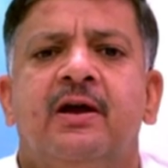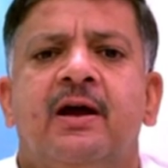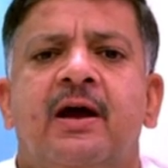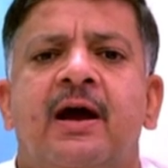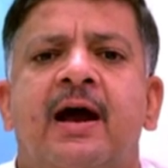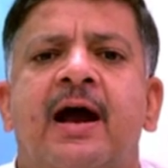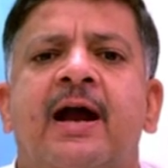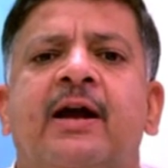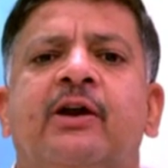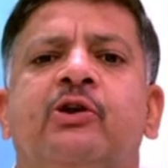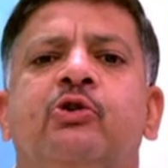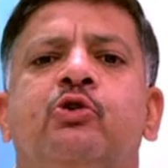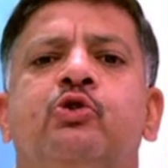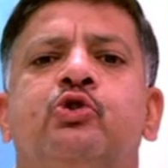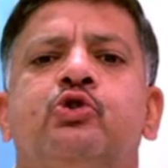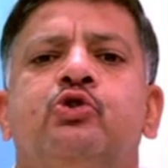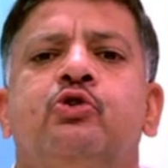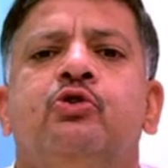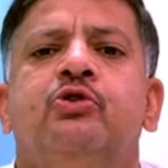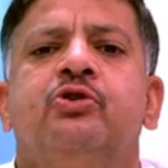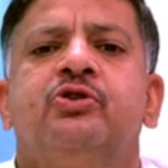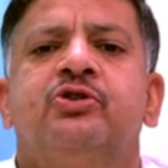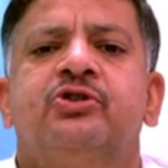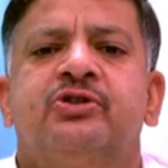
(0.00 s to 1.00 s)
and you
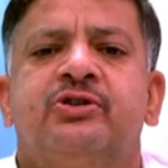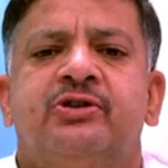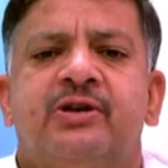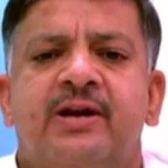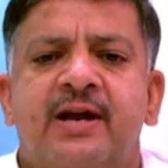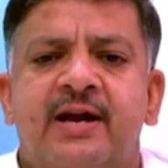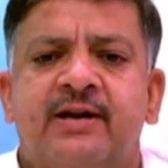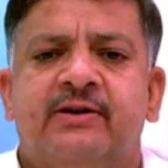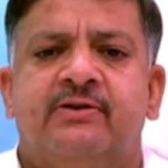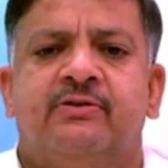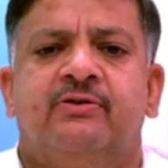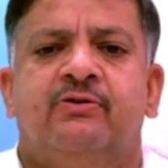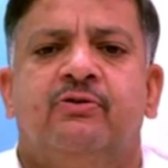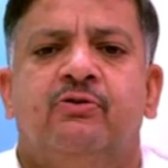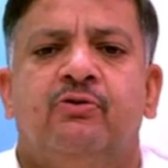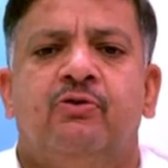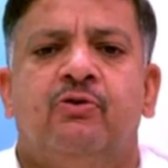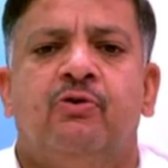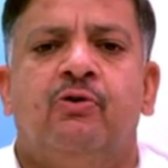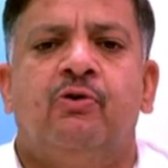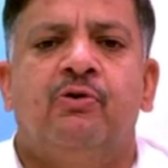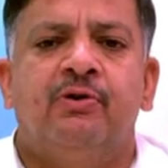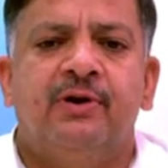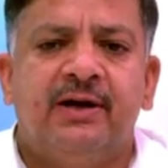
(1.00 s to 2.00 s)
should straight
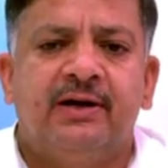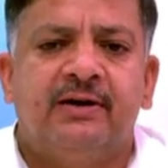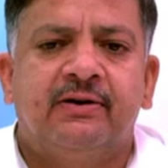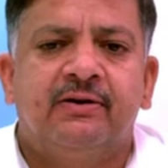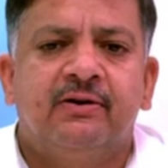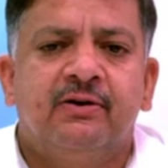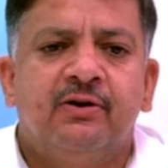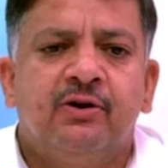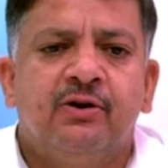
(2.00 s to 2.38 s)
on it.